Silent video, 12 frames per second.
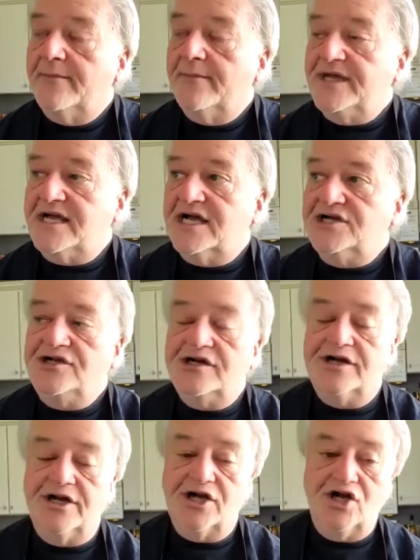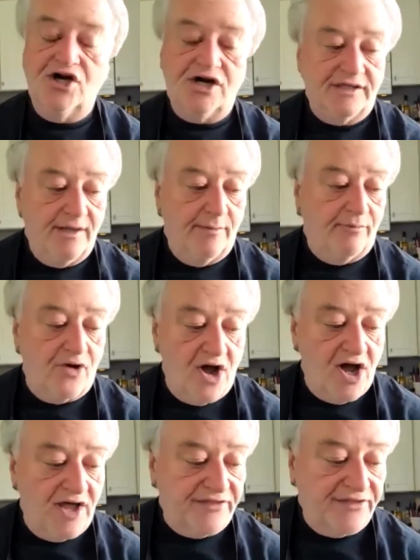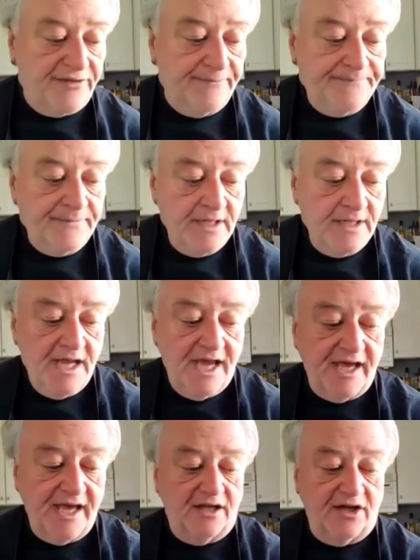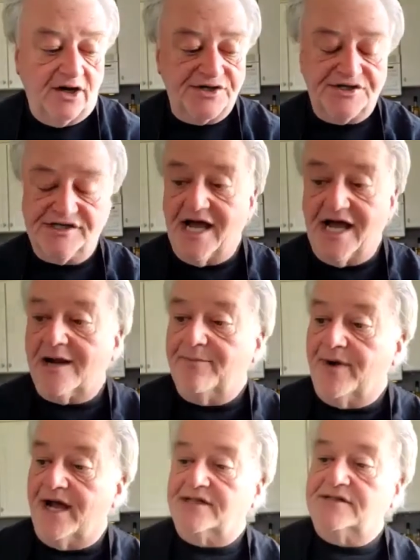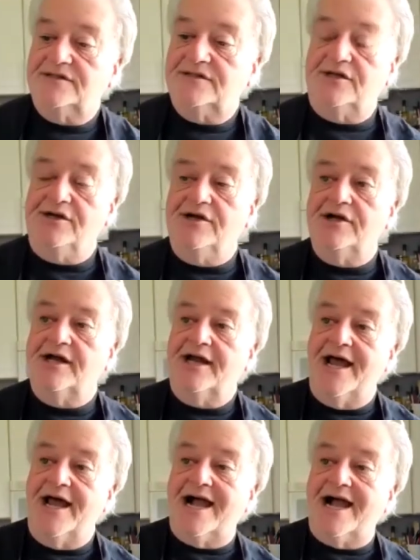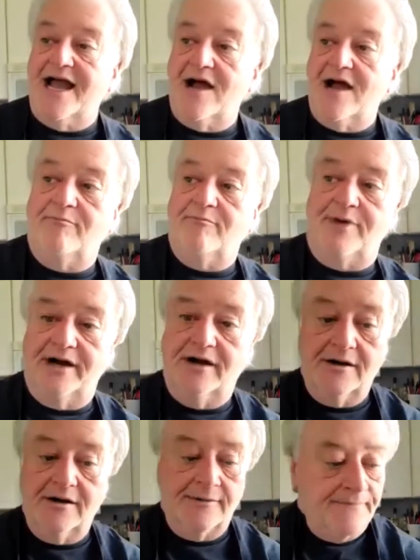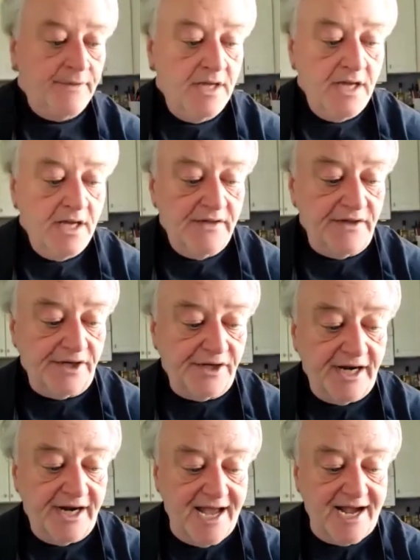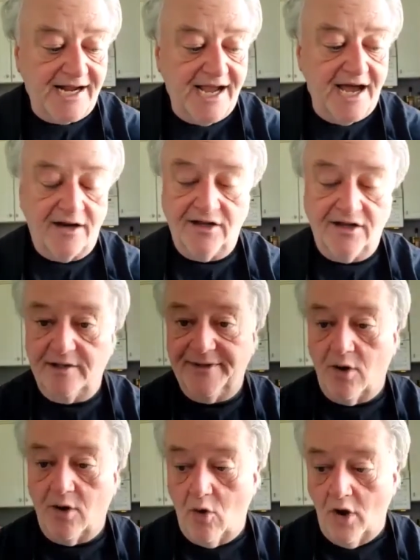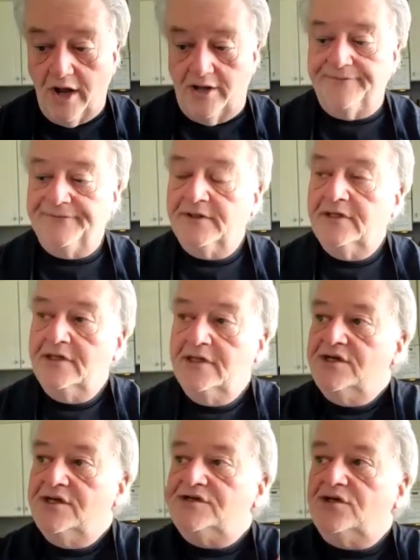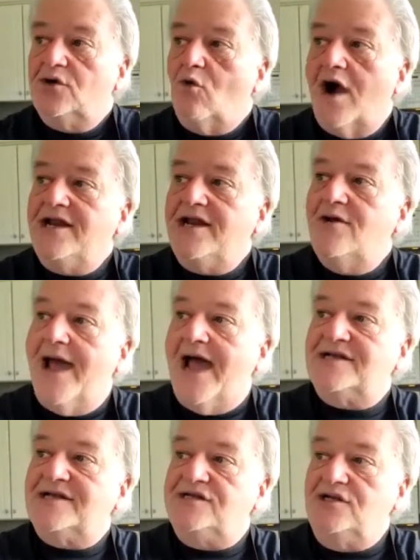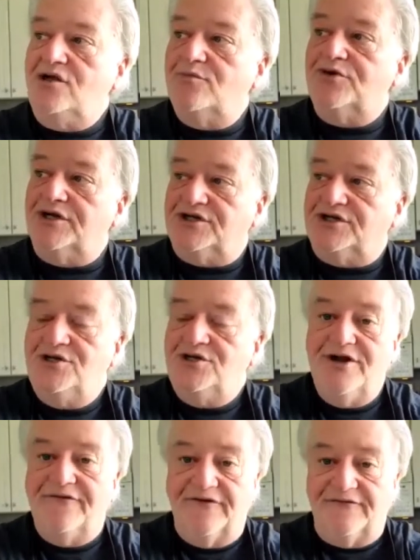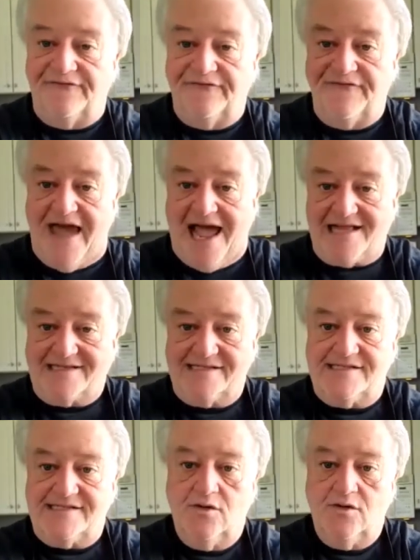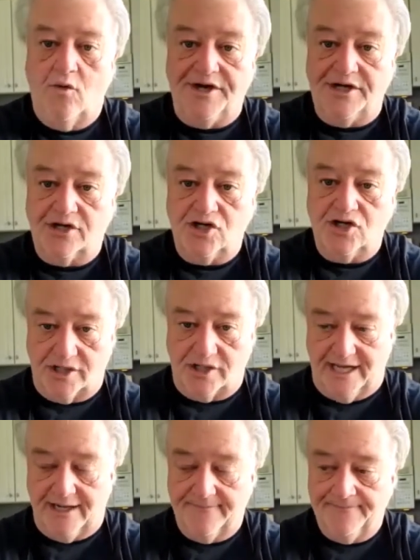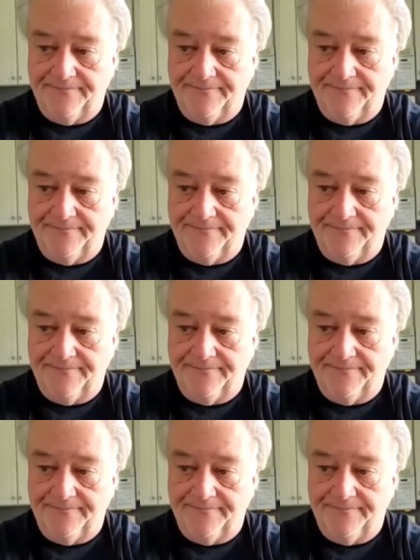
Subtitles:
because you're going to cook the broth in a large stock pot. So you're going to knock out butter, then you're going to knock out a little bit of oil. So why do you ask, do you put two different fats when you're cooking?